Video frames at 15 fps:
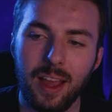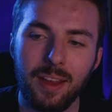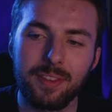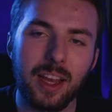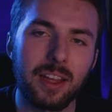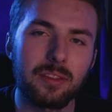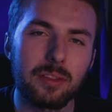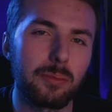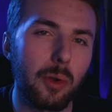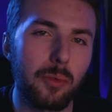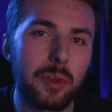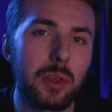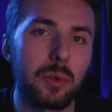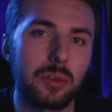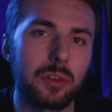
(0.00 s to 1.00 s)
I've got some
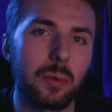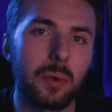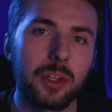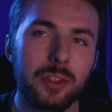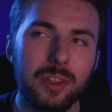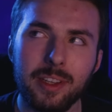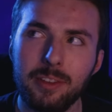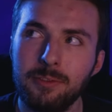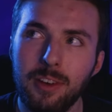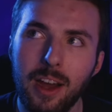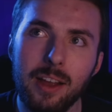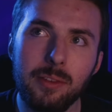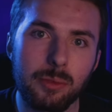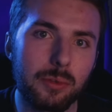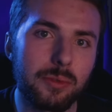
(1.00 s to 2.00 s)
reviews. I want to do like
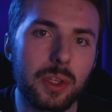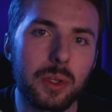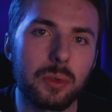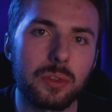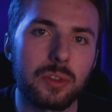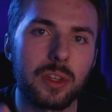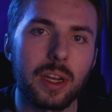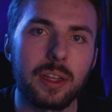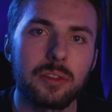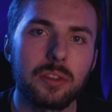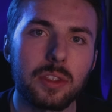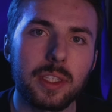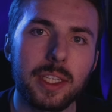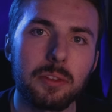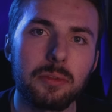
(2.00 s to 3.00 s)
5 reviews that I
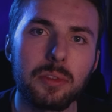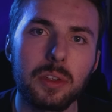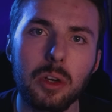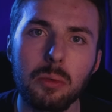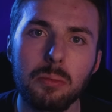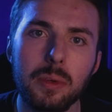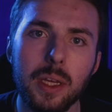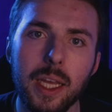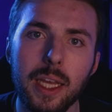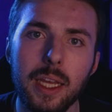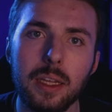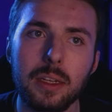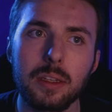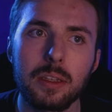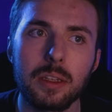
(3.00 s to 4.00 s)
still need to film,
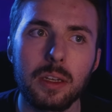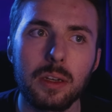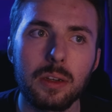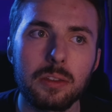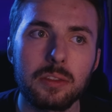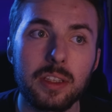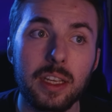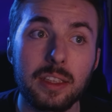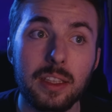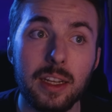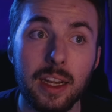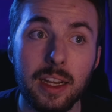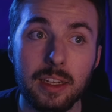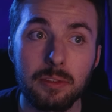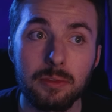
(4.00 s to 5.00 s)
and a skit
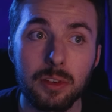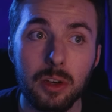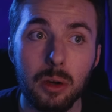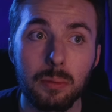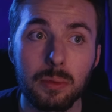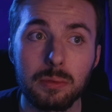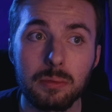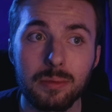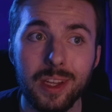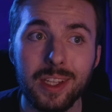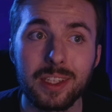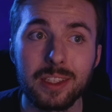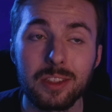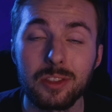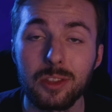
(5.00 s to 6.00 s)
that I need to film, and
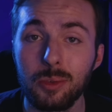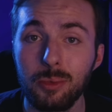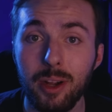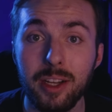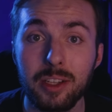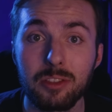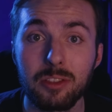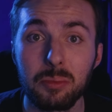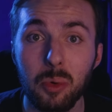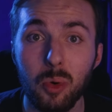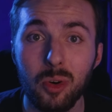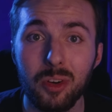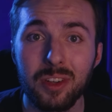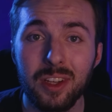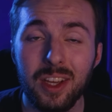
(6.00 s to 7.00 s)
I need to start writing some
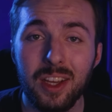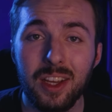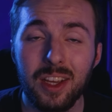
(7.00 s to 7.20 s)
more.